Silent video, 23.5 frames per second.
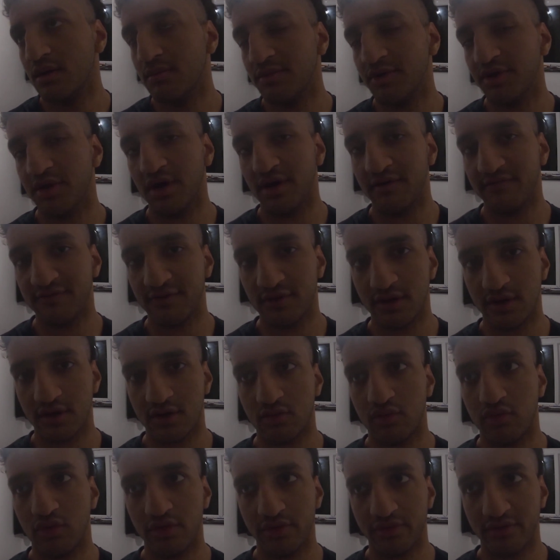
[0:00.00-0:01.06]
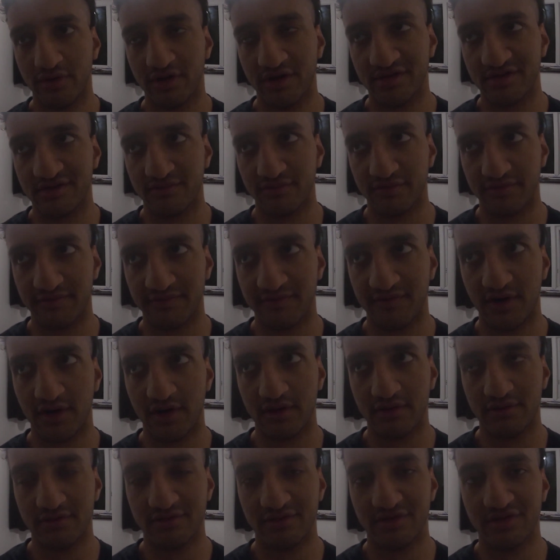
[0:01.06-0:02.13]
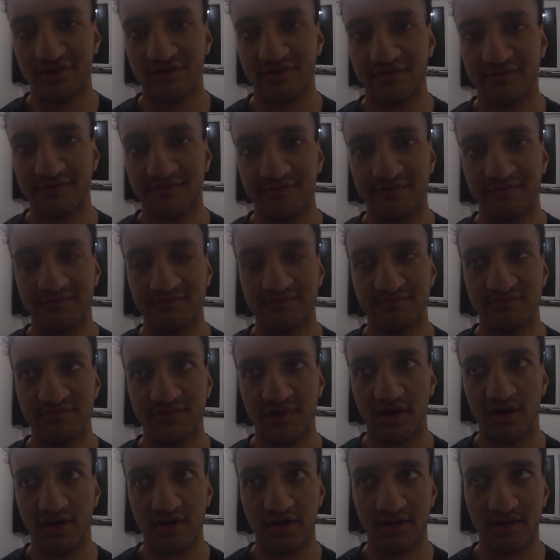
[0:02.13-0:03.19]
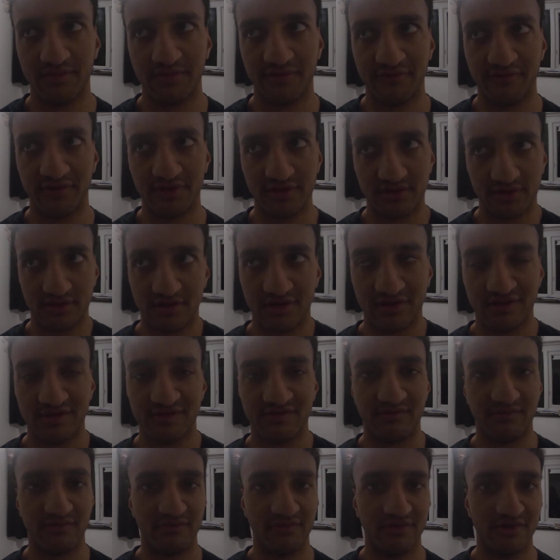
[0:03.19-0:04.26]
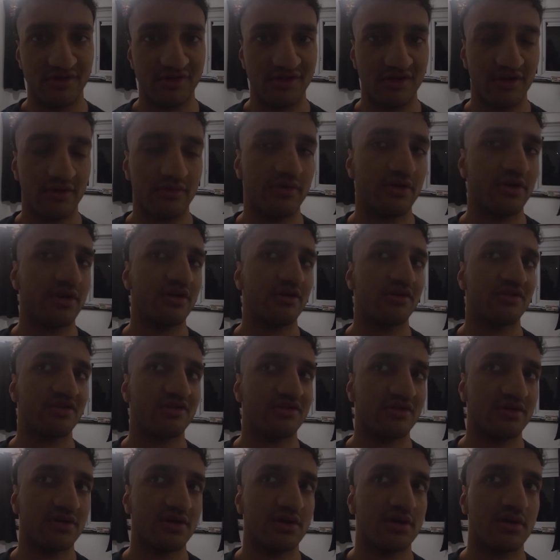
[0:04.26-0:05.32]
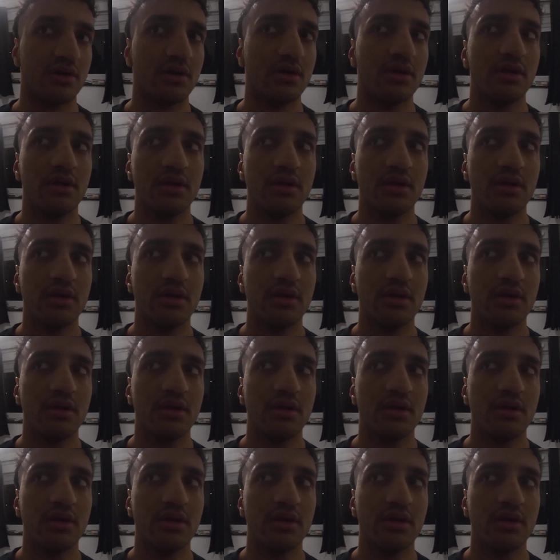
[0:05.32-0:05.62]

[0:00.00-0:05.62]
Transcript: But not if you like cauterize it with fire and stuff. That kind of prevent the heads from regenerating, so yeah.